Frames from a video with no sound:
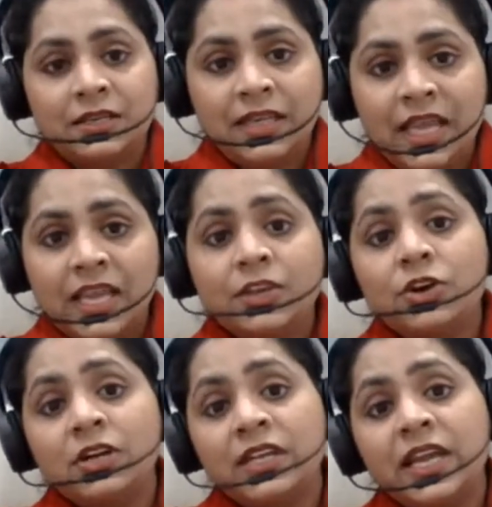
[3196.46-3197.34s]
take
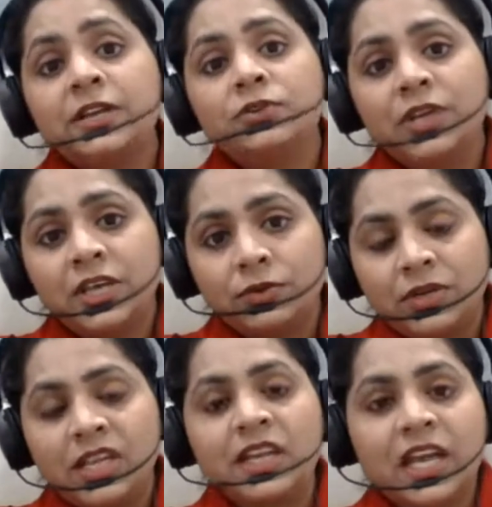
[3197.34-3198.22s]
your day to day
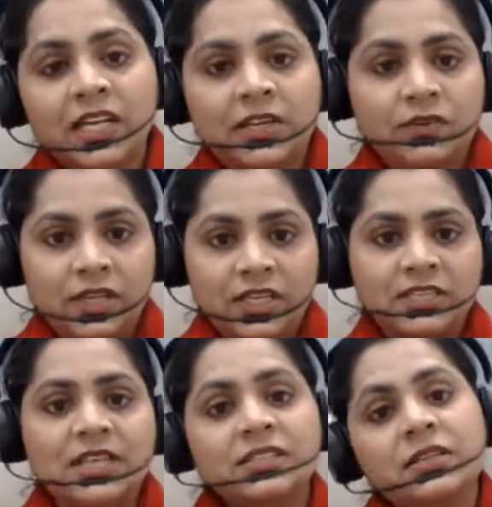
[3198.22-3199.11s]
routine
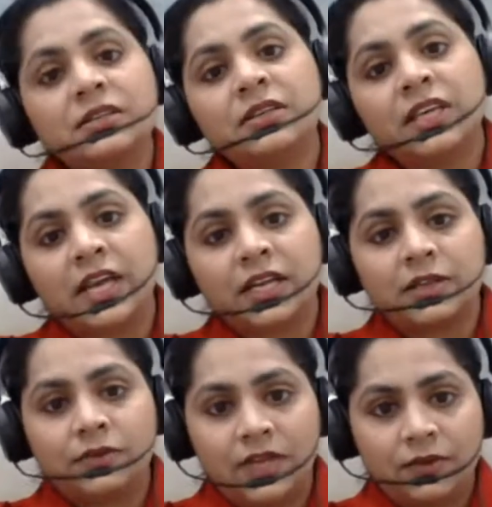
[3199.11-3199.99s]
activities as a learning
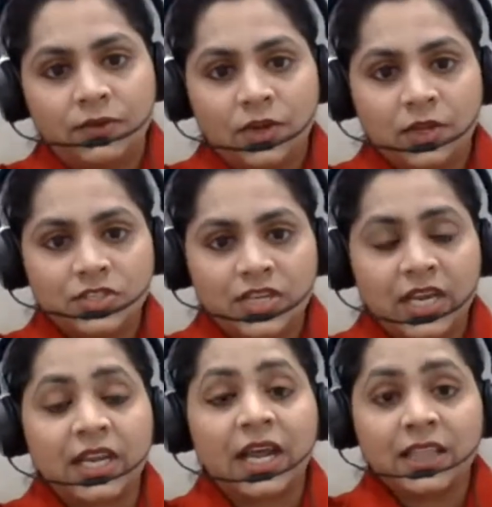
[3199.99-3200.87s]
activity for your
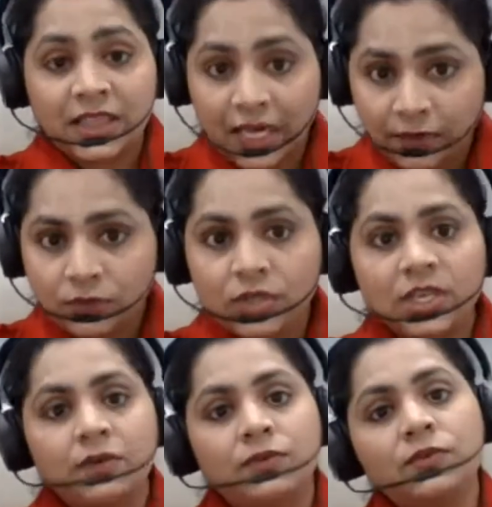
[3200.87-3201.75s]
child, and that would
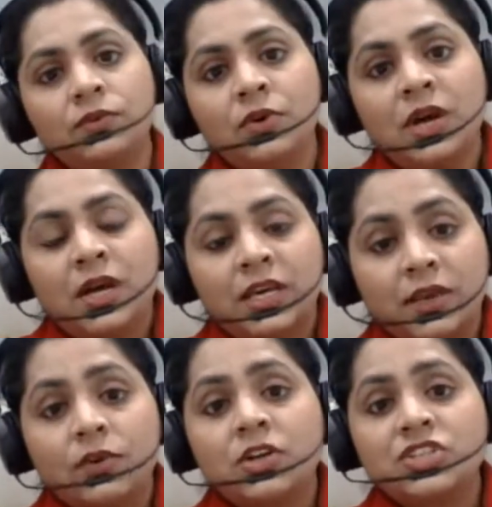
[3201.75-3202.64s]
give
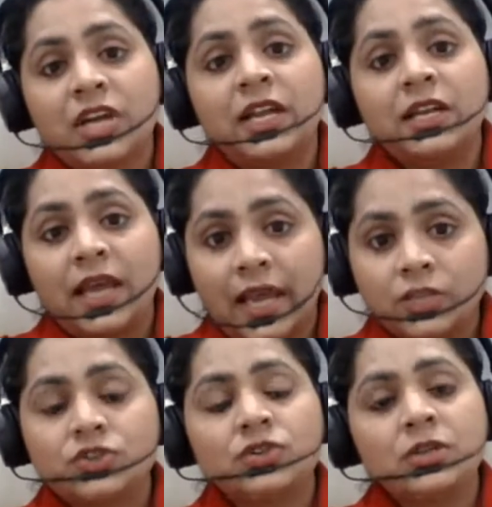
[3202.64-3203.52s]
your child
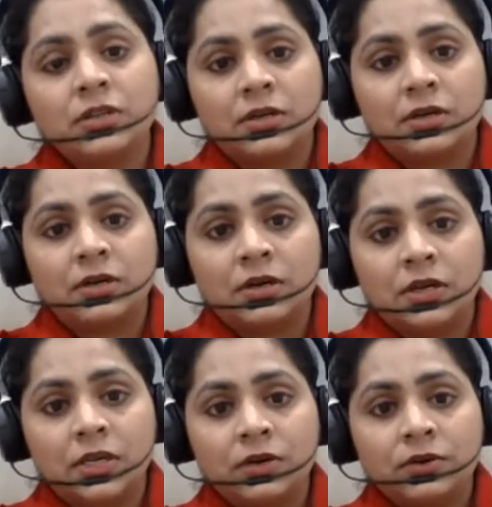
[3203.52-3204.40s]
actual
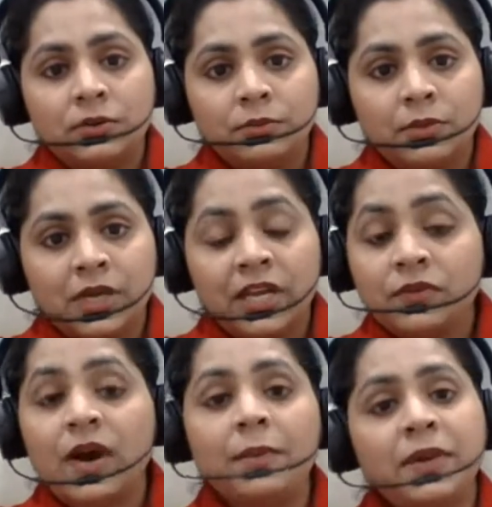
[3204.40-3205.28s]

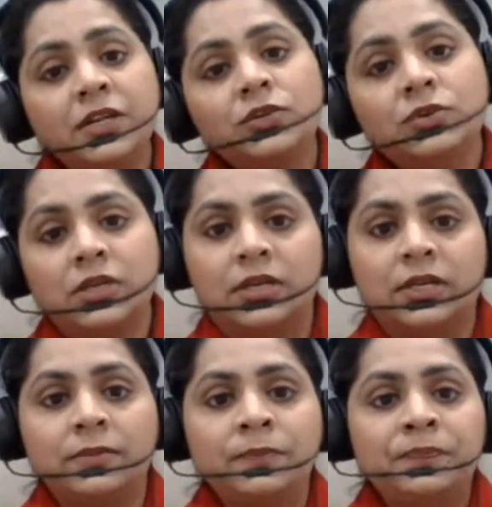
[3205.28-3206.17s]
environment to
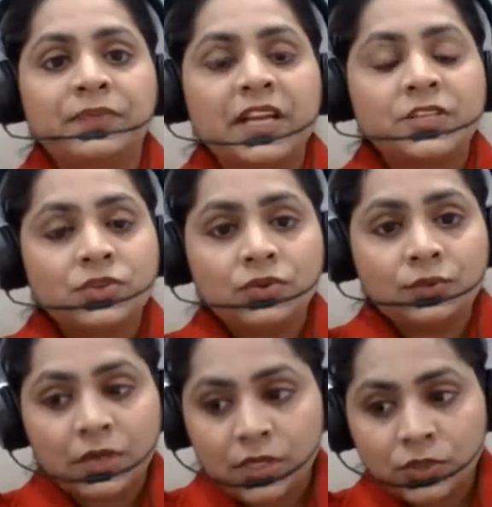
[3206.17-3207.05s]
learn. So
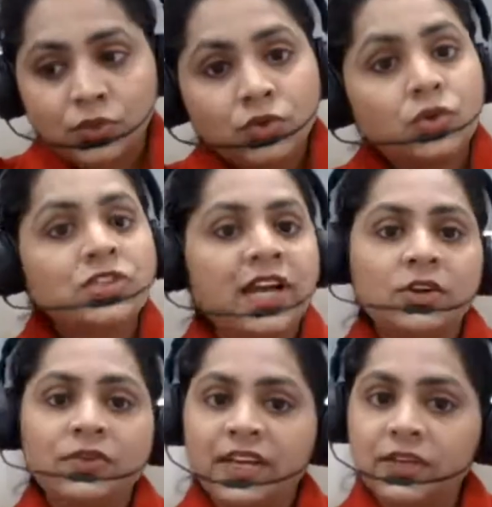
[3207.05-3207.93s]
do those
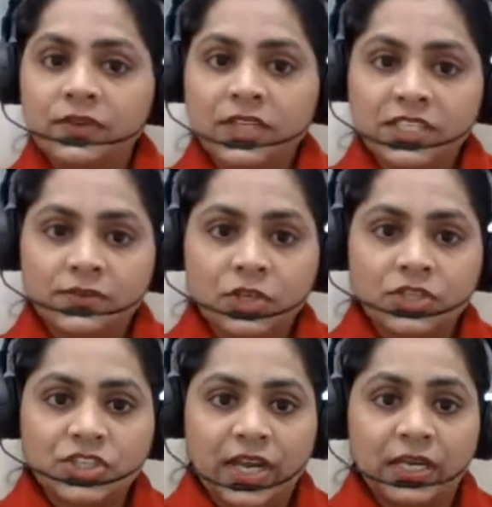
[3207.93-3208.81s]
kind of activities with your
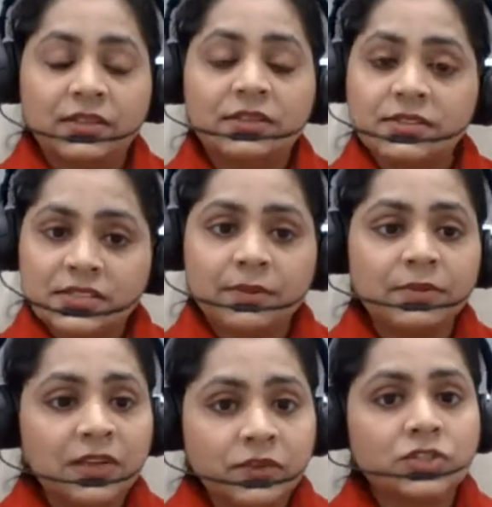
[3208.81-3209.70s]
child. This is
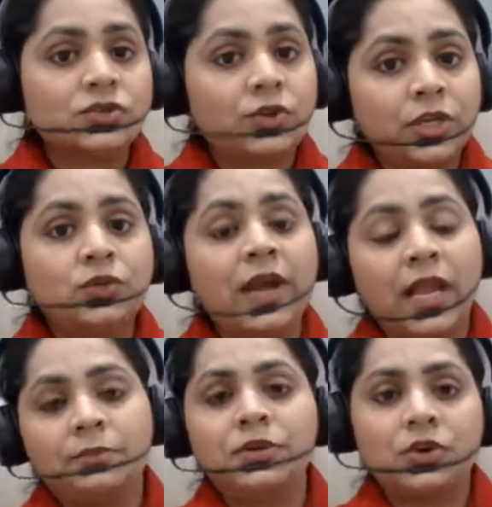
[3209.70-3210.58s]
something which is going to
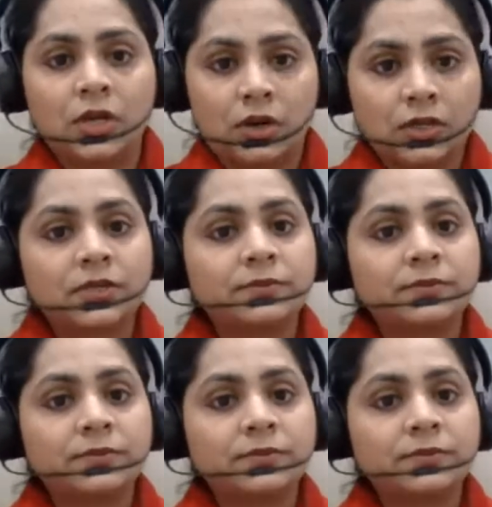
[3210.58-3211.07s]
help you a lot.